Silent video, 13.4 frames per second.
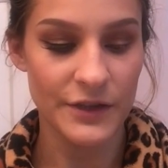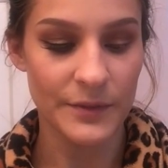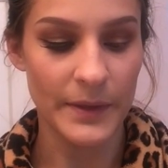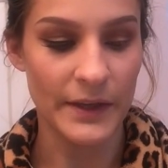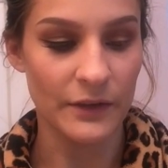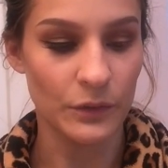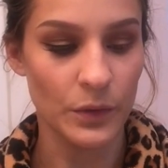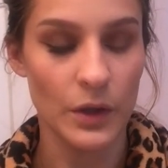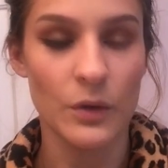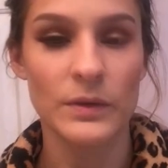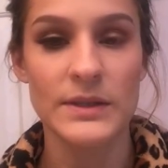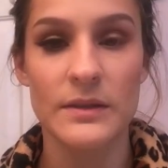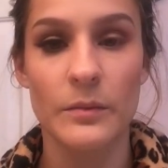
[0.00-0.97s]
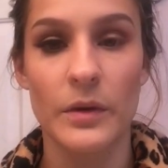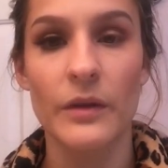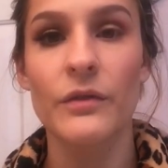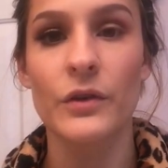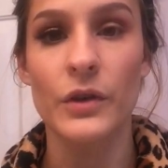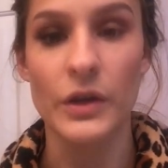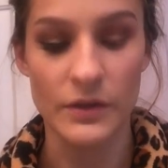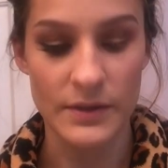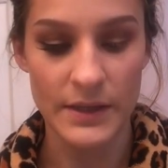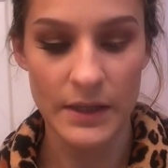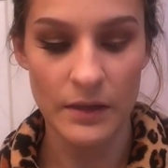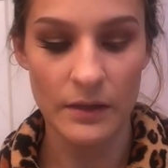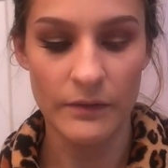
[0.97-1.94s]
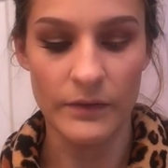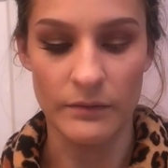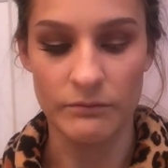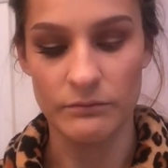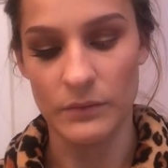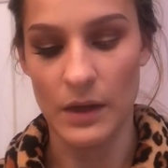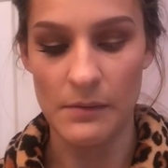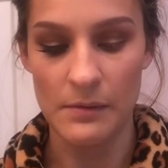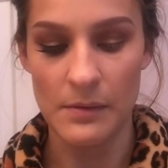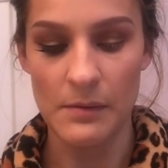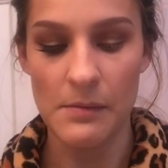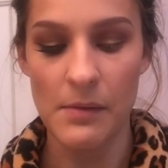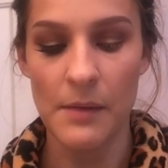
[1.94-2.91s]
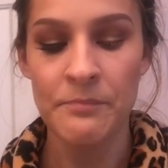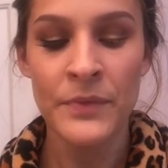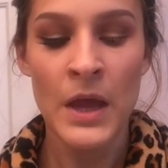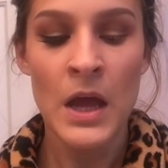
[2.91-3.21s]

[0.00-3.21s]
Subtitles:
just because we're going somewhere for New Year's Eve and blah, blah, blah, blah, blah.